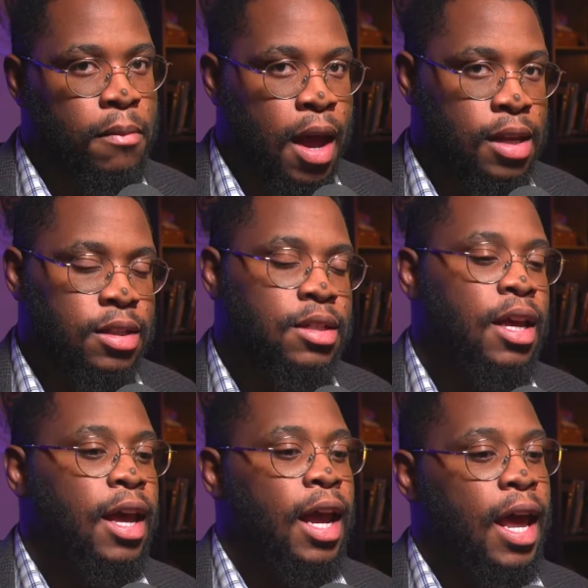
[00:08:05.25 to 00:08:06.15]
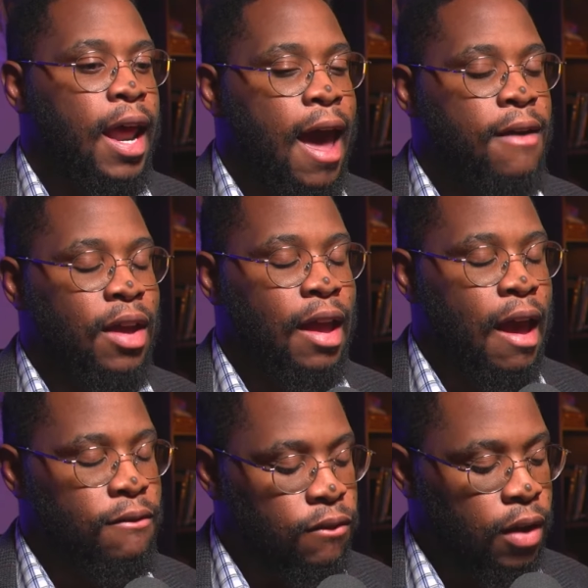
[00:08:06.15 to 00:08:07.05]
Mass. And I have
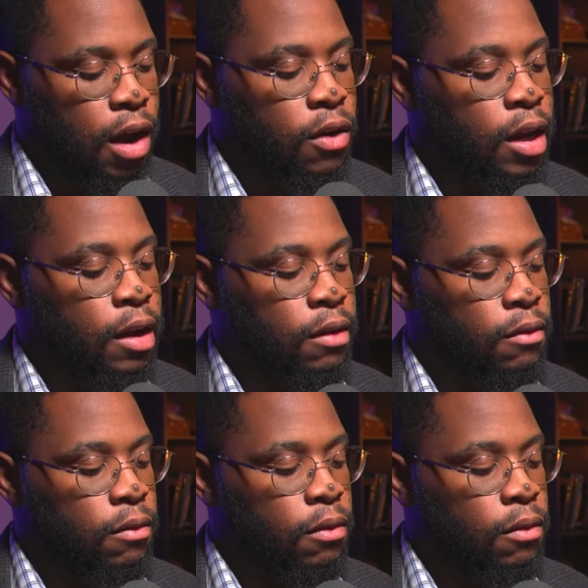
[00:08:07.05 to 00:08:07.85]
a very